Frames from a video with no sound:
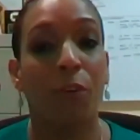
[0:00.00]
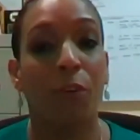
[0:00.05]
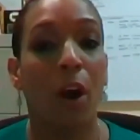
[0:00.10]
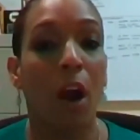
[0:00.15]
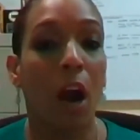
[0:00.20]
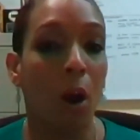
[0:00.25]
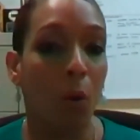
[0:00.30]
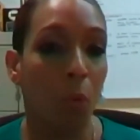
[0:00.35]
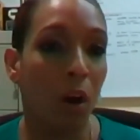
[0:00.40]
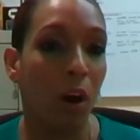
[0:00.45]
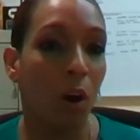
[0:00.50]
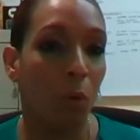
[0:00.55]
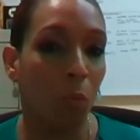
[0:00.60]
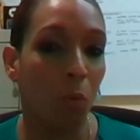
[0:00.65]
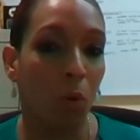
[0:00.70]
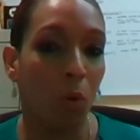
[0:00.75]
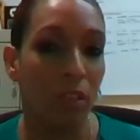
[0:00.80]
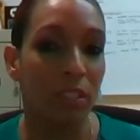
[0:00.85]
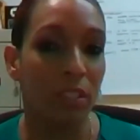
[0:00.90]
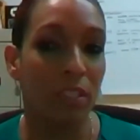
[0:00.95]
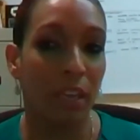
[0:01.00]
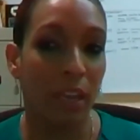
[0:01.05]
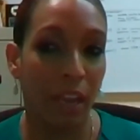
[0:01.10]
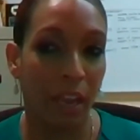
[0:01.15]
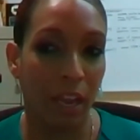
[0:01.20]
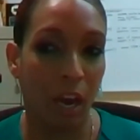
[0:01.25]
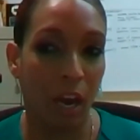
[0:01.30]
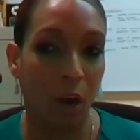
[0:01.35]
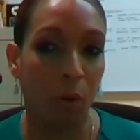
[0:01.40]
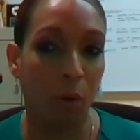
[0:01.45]
For our awards
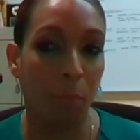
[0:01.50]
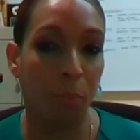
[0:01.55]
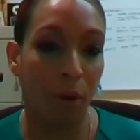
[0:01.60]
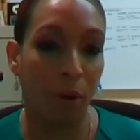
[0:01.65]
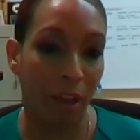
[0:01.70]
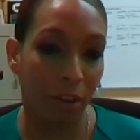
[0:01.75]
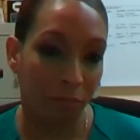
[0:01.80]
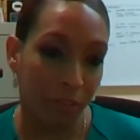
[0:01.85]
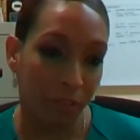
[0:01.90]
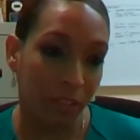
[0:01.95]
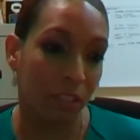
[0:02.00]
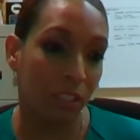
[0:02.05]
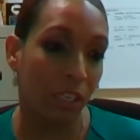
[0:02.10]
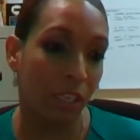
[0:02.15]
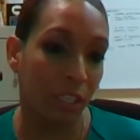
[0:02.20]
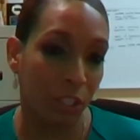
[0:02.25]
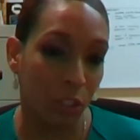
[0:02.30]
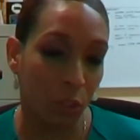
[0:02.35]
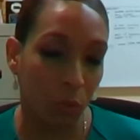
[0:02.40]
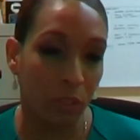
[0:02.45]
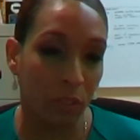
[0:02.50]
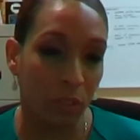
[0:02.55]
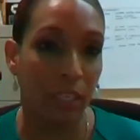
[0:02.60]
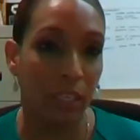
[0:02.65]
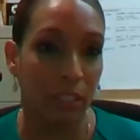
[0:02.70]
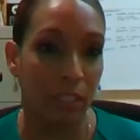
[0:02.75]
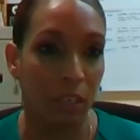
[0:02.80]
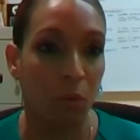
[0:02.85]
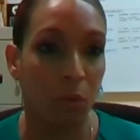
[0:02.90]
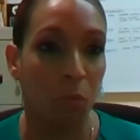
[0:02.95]
here, our privately
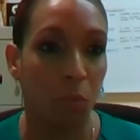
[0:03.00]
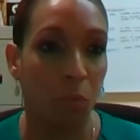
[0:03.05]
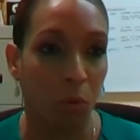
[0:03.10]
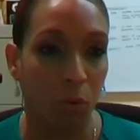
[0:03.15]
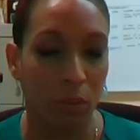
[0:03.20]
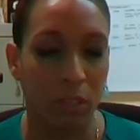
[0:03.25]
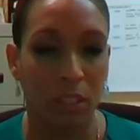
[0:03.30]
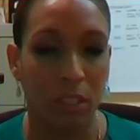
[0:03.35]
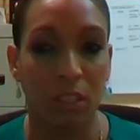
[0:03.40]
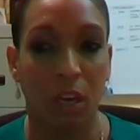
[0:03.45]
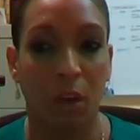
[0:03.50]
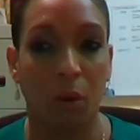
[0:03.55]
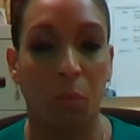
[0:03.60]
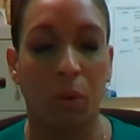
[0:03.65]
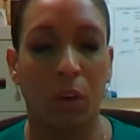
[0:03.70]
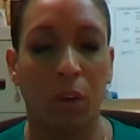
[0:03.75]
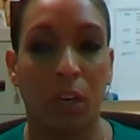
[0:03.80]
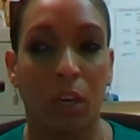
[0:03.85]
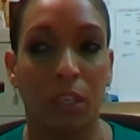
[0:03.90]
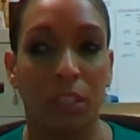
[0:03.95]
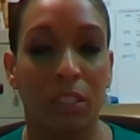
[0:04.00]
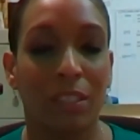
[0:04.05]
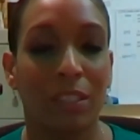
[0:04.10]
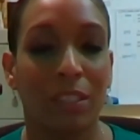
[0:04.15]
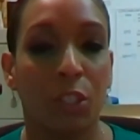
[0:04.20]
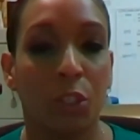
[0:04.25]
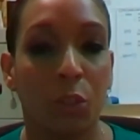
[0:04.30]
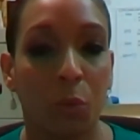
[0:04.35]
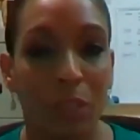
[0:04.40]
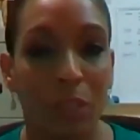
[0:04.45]
donated awards, our
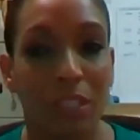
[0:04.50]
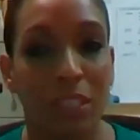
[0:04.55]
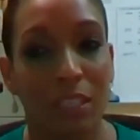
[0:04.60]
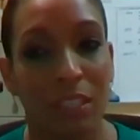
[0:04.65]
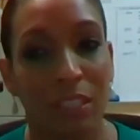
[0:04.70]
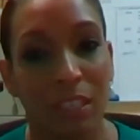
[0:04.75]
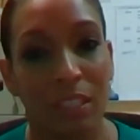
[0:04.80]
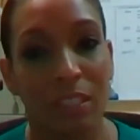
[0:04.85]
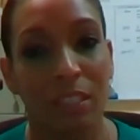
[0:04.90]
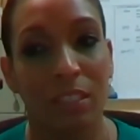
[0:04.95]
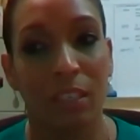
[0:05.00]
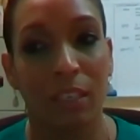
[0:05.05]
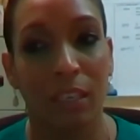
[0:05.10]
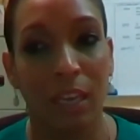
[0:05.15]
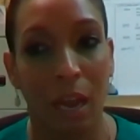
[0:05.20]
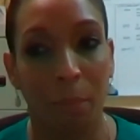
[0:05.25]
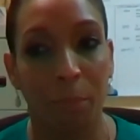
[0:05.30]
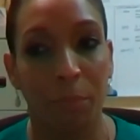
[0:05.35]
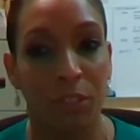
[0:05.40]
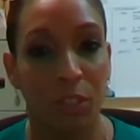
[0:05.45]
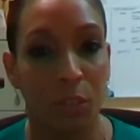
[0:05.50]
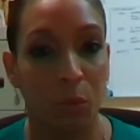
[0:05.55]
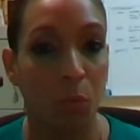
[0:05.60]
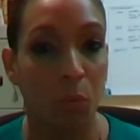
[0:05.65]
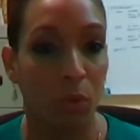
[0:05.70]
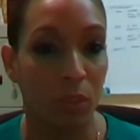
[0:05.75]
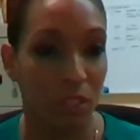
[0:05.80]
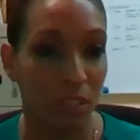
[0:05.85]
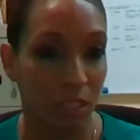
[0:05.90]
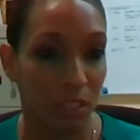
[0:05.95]
UWI St. Augustine Campus
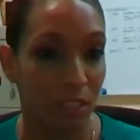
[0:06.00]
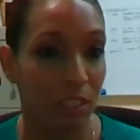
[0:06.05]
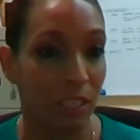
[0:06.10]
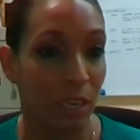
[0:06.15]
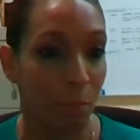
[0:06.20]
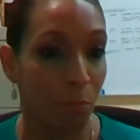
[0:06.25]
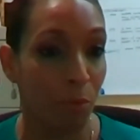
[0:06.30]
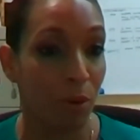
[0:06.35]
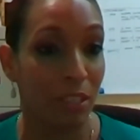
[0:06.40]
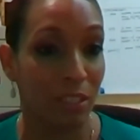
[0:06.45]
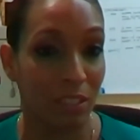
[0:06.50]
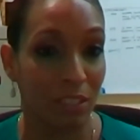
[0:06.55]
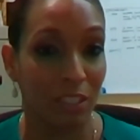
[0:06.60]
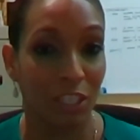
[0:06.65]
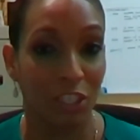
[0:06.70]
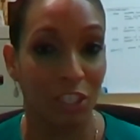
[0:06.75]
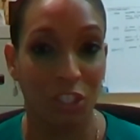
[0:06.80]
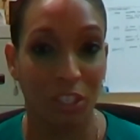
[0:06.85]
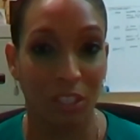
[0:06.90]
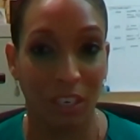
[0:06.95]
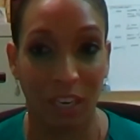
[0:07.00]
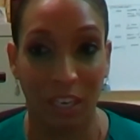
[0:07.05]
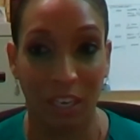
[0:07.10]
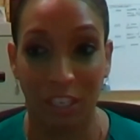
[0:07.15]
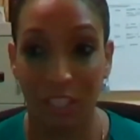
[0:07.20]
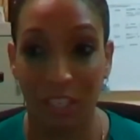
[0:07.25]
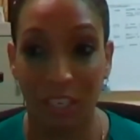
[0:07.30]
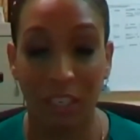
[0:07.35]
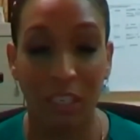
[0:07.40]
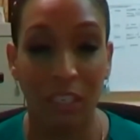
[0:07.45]
Awards, the same presentation that I
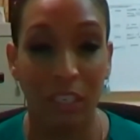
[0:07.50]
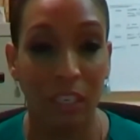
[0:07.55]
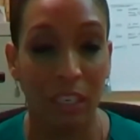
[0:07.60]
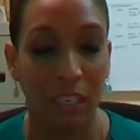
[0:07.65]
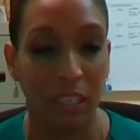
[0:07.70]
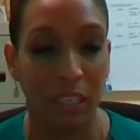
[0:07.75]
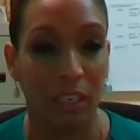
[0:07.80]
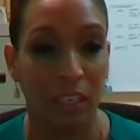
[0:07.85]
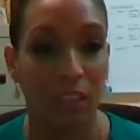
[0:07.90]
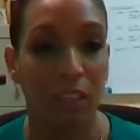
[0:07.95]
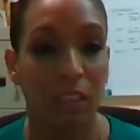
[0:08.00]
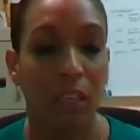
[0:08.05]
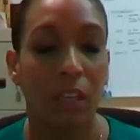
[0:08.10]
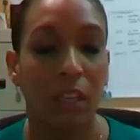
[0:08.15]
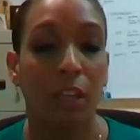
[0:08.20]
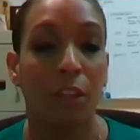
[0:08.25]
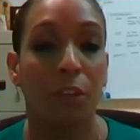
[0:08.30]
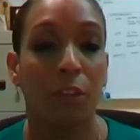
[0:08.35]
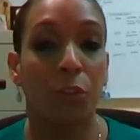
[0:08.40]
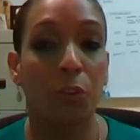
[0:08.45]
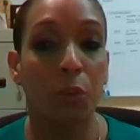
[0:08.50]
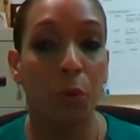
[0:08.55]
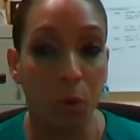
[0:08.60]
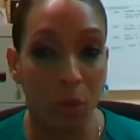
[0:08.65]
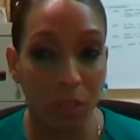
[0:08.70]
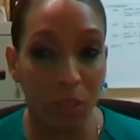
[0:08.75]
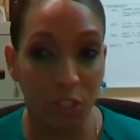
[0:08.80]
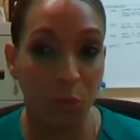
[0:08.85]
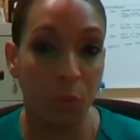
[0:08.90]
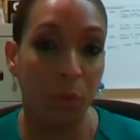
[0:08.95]
did earlier,
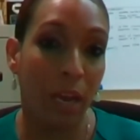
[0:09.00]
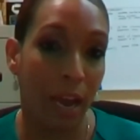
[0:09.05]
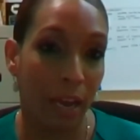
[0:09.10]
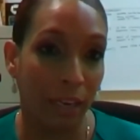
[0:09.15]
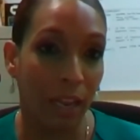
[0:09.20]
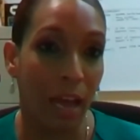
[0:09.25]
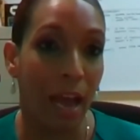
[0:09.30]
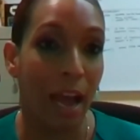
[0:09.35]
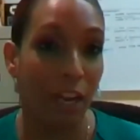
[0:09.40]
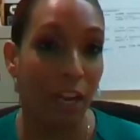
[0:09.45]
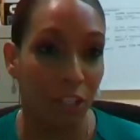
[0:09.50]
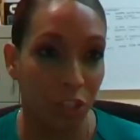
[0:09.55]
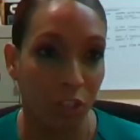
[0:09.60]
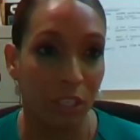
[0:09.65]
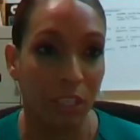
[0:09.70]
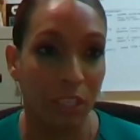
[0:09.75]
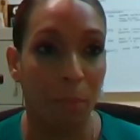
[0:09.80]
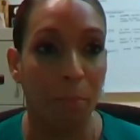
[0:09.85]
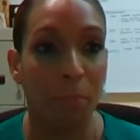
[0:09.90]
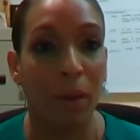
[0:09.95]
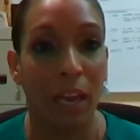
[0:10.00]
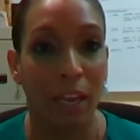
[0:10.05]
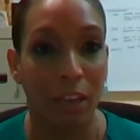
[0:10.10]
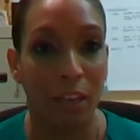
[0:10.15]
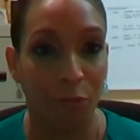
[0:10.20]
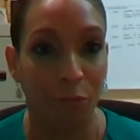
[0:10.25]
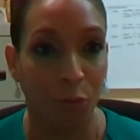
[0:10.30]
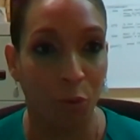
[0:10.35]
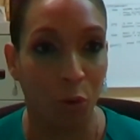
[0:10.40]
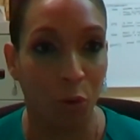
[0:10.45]
those you can actually
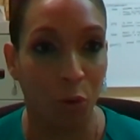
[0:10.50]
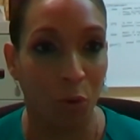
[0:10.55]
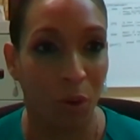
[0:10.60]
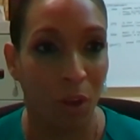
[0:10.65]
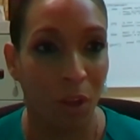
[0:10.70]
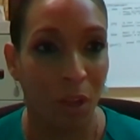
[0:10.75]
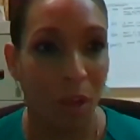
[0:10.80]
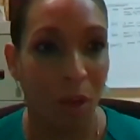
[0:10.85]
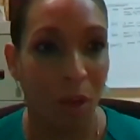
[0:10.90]
apply for,